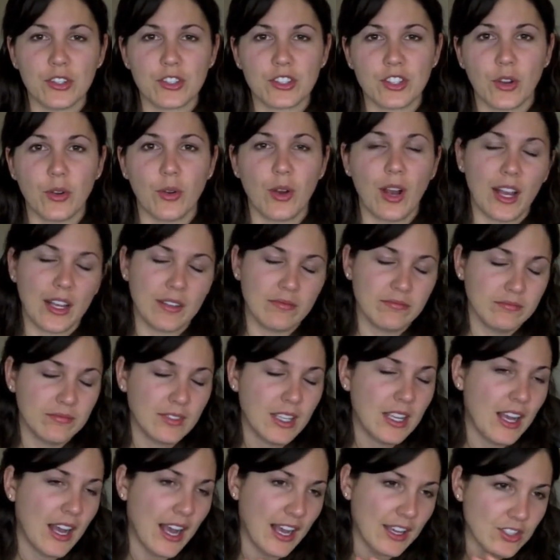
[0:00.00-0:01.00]
So
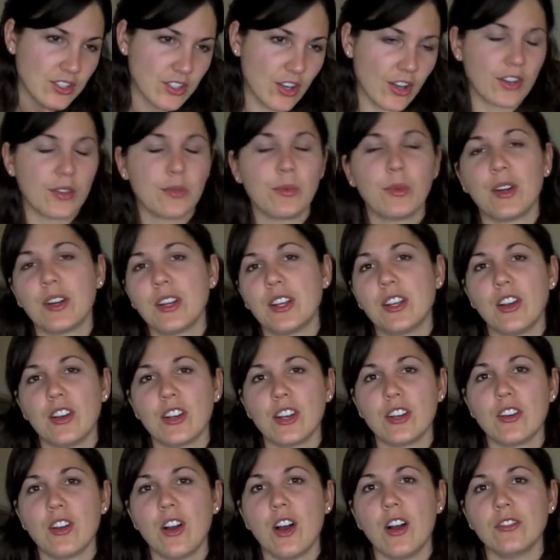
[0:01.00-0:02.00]
I started working
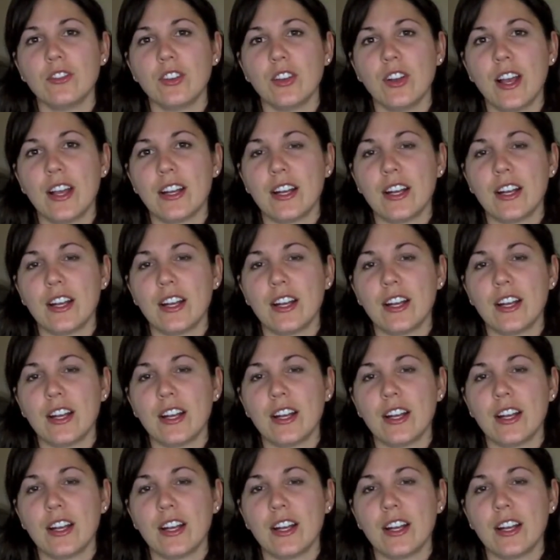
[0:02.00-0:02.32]
on a novel